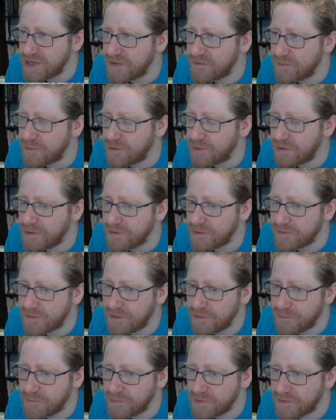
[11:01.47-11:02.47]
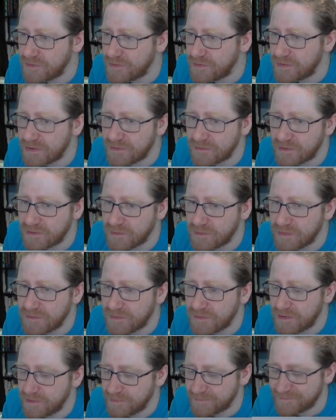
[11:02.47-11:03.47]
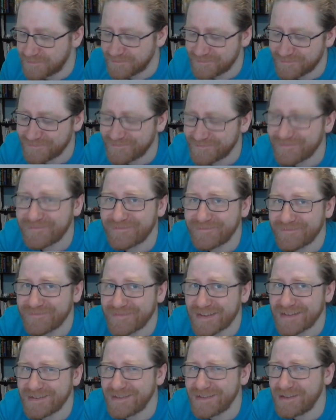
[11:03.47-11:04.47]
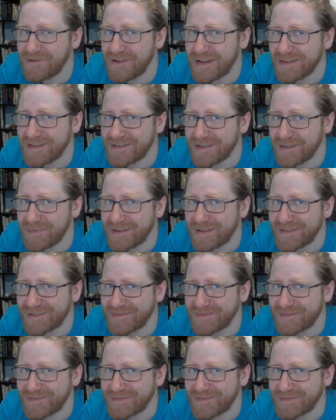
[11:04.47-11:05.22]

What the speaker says: some colors here, but that's gonna be fine. See you guys in a bit.